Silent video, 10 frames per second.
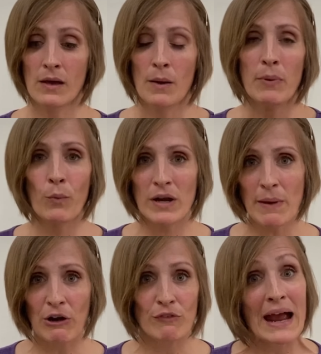But what
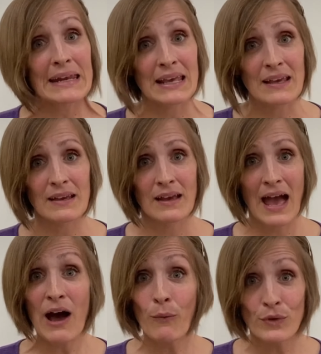about writing?
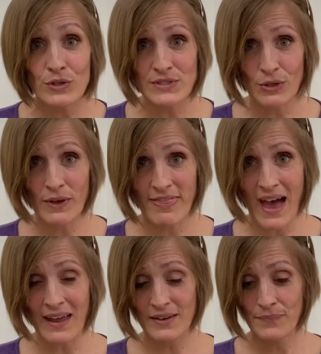How will you deal with
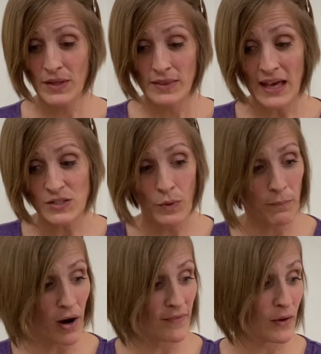that? That's one
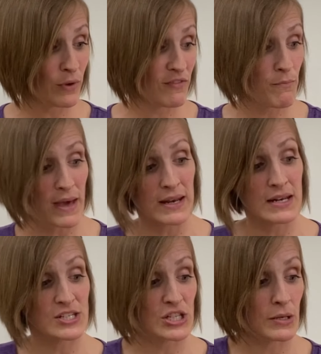part that we've embedded
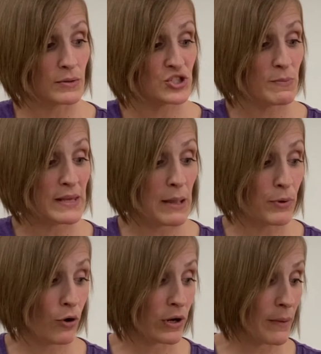into the GPA
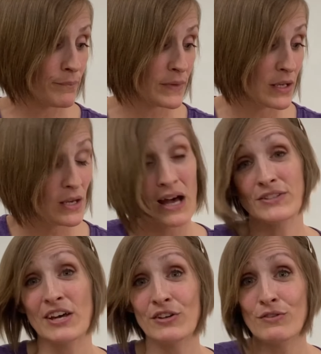program. I'll
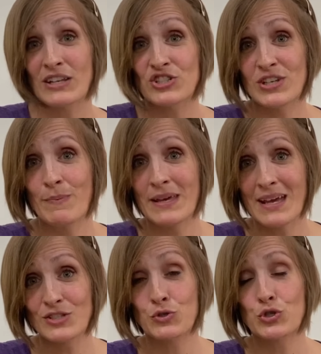tell you that
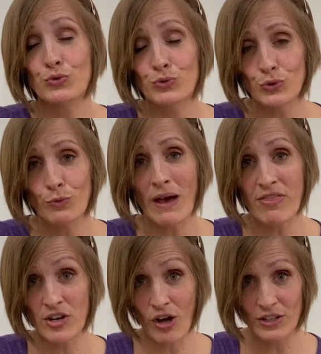GPA's true
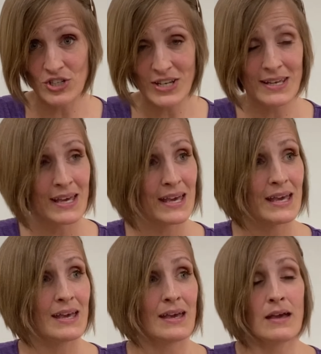methodology,
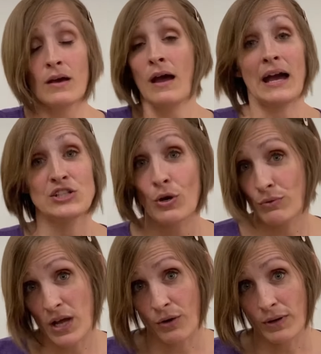I don't
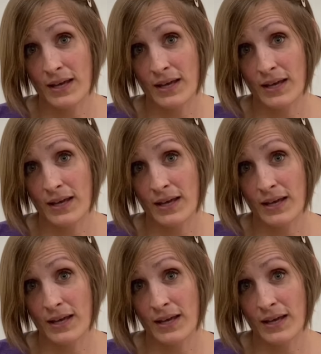know.